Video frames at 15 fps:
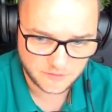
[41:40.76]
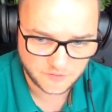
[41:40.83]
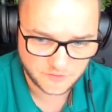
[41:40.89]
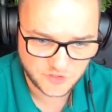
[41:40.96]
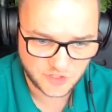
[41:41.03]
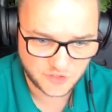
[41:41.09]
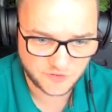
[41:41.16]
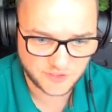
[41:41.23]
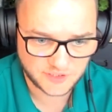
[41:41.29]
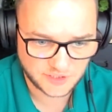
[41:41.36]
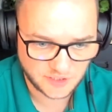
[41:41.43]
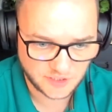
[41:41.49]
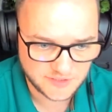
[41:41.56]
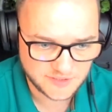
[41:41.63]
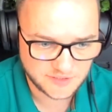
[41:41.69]
generating
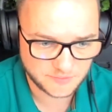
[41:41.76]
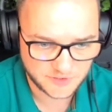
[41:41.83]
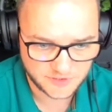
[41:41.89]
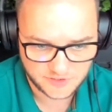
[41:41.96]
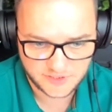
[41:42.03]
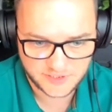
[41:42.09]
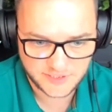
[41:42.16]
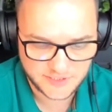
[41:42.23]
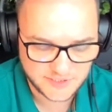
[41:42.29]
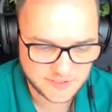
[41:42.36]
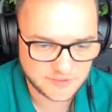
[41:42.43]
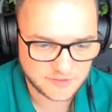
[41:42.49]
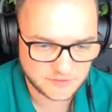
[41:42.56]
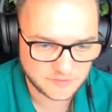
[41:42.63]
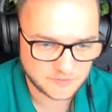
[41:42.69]
customers,
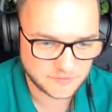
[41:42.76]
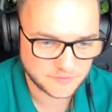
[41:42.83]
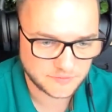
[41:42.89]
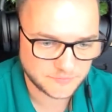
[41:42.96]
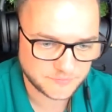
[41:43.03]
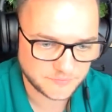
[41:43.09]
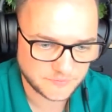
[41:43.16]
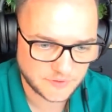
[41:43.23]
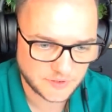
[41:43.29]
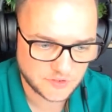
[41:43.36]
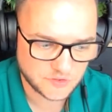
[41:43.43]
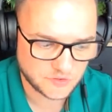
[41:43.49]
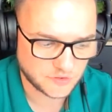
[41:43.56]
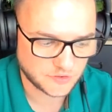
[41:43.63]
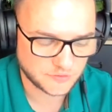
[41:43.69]
leads, and
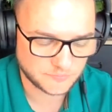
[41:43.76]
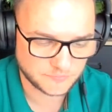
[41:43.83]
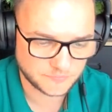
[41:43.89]
so on.